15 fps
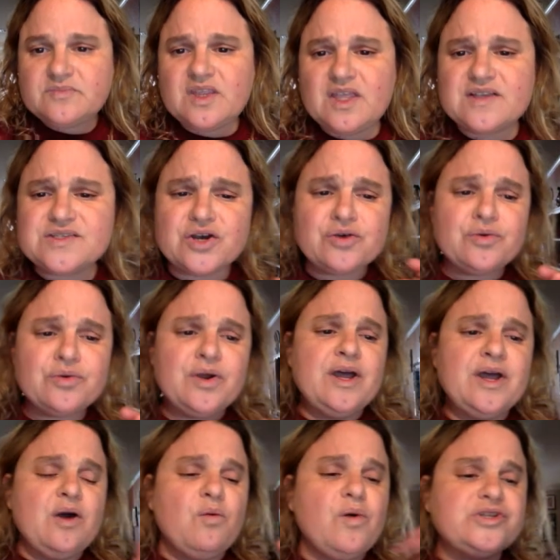So
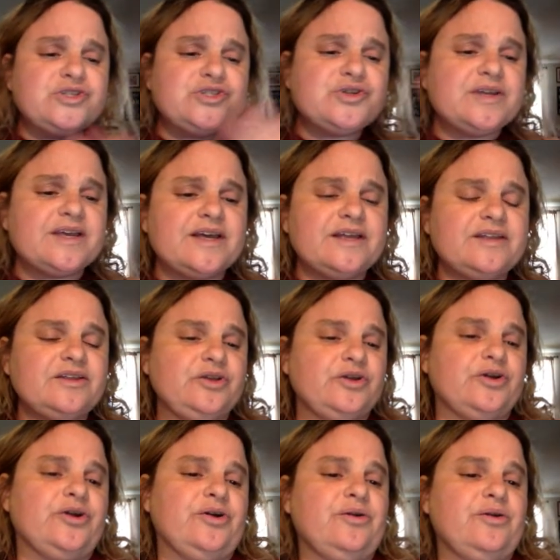once you get
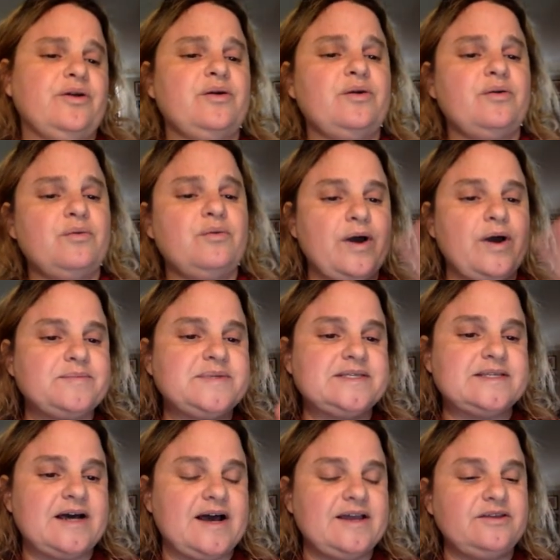your
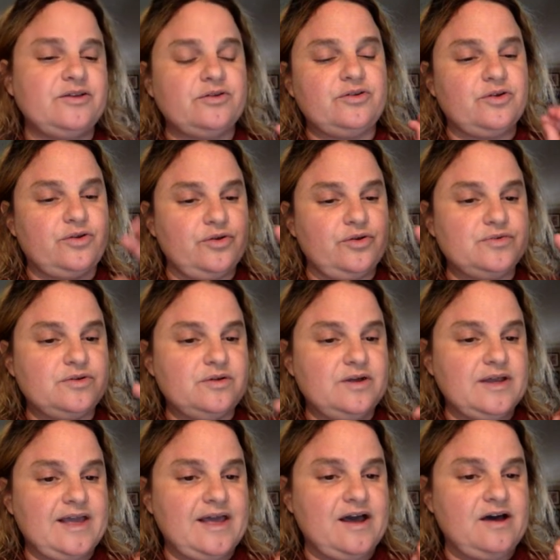website, your Google
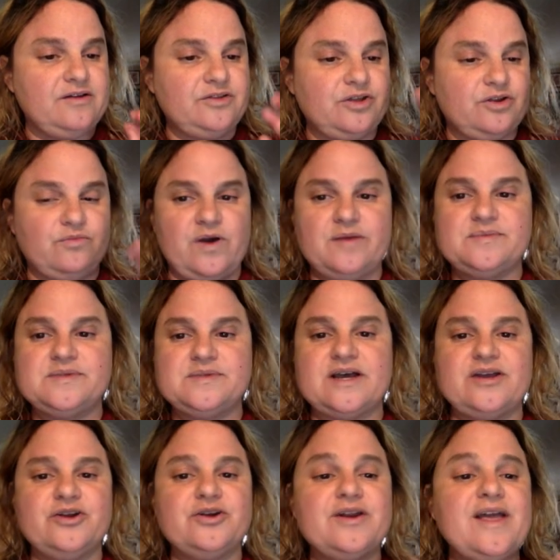account and your website, you're
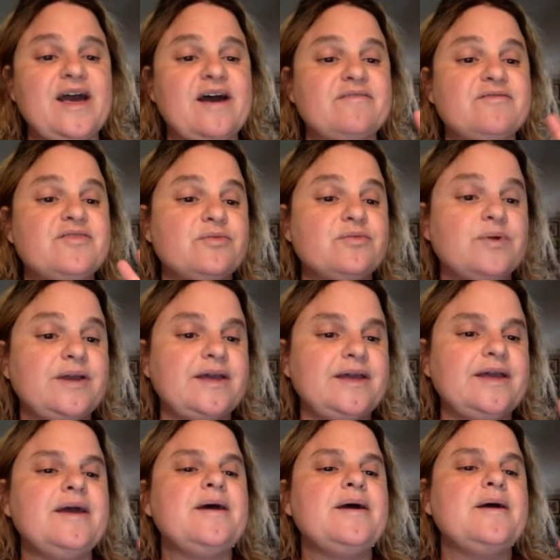going to have 3
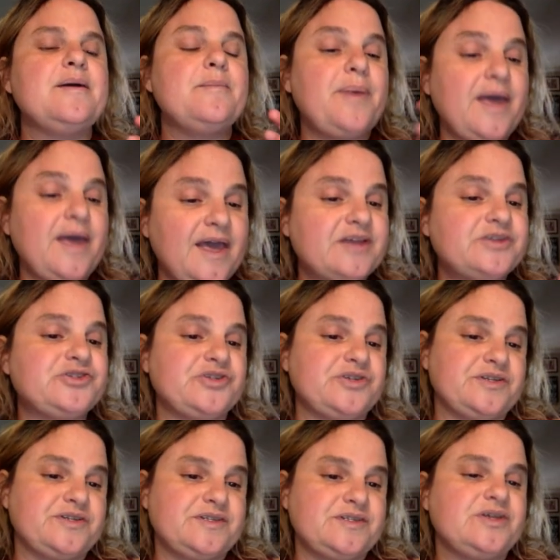
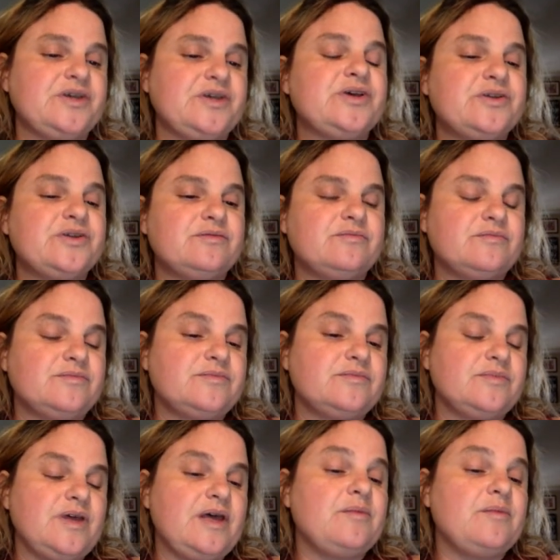pages,
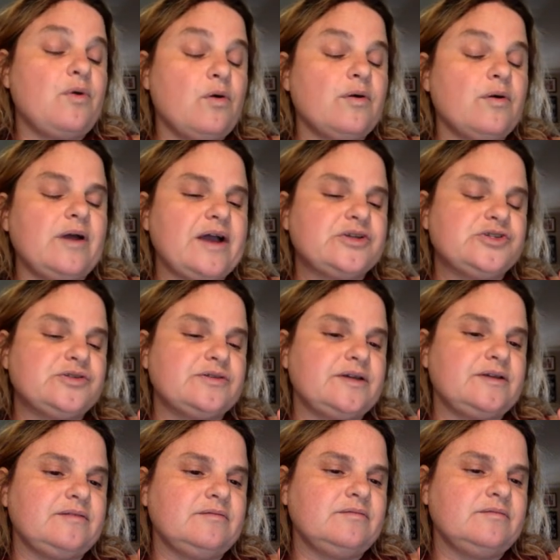or actually
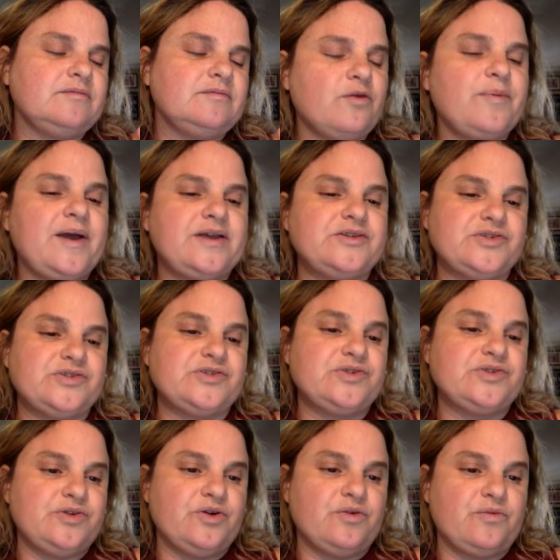4 pages to
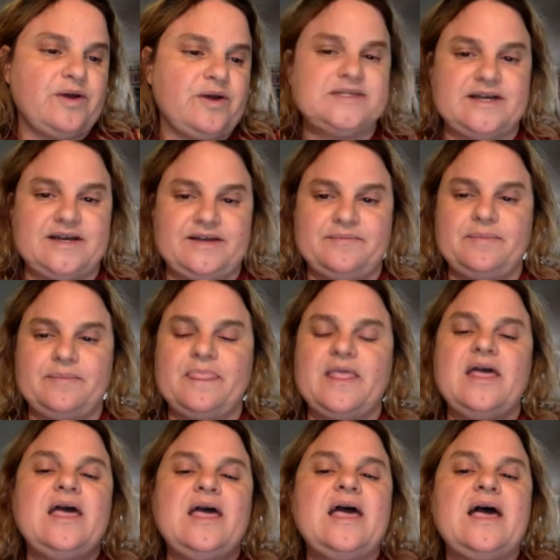your website.
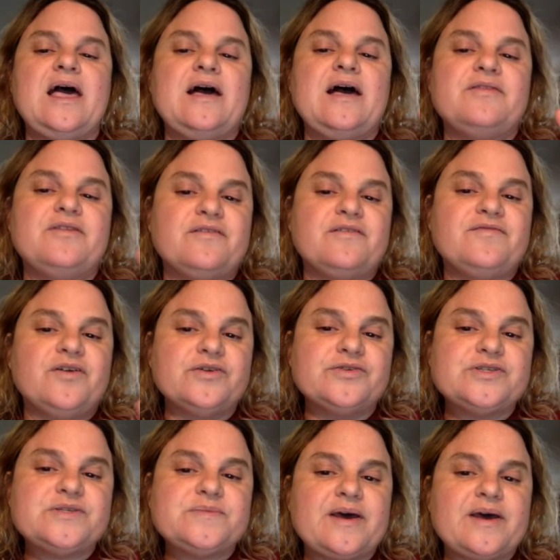The
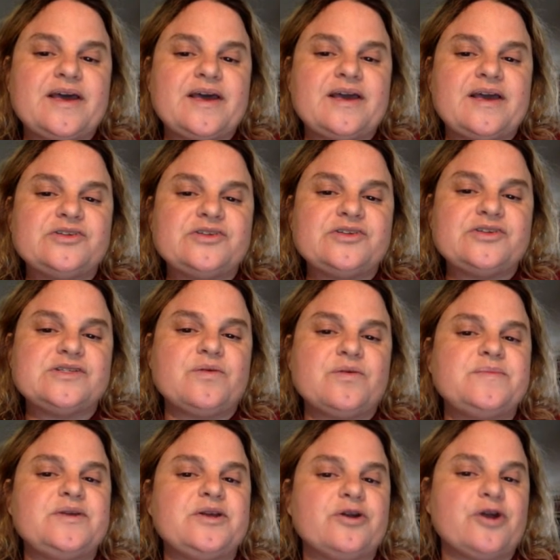first page is going to be
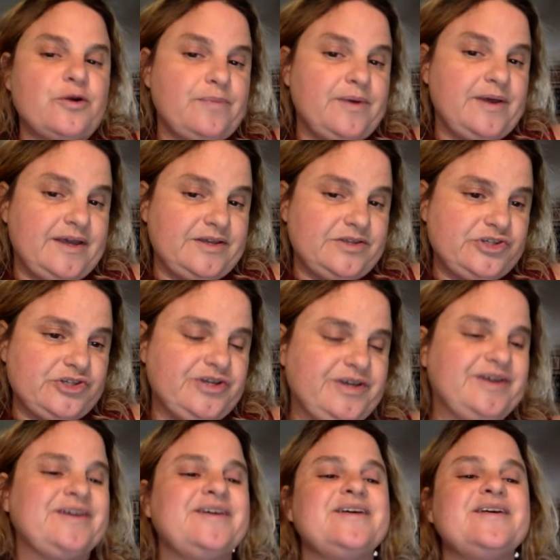your home page.
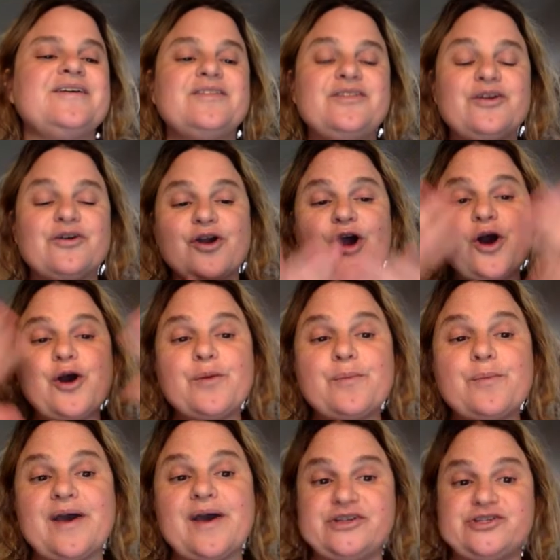Your home
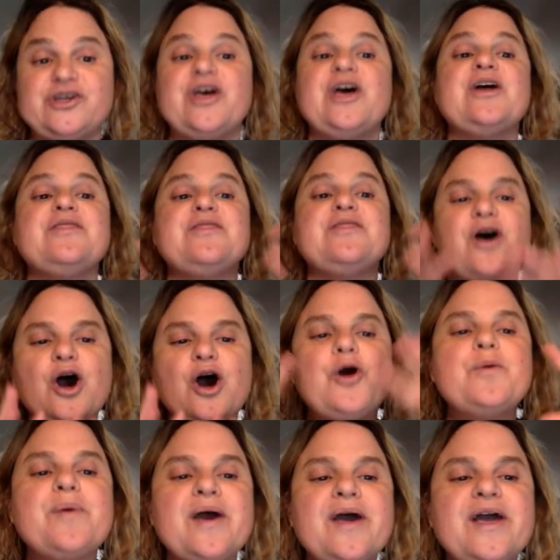page. The home
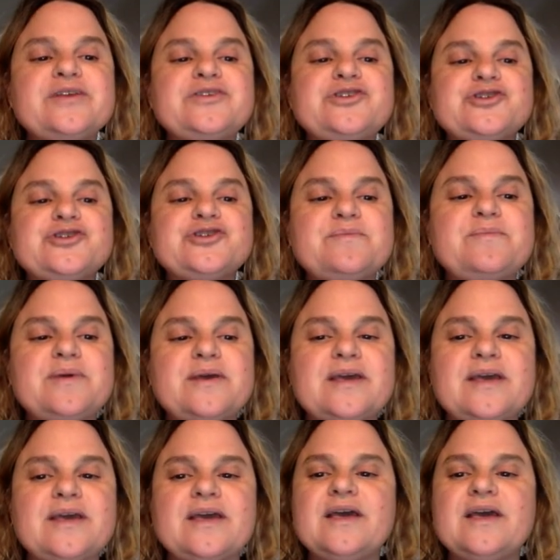page should be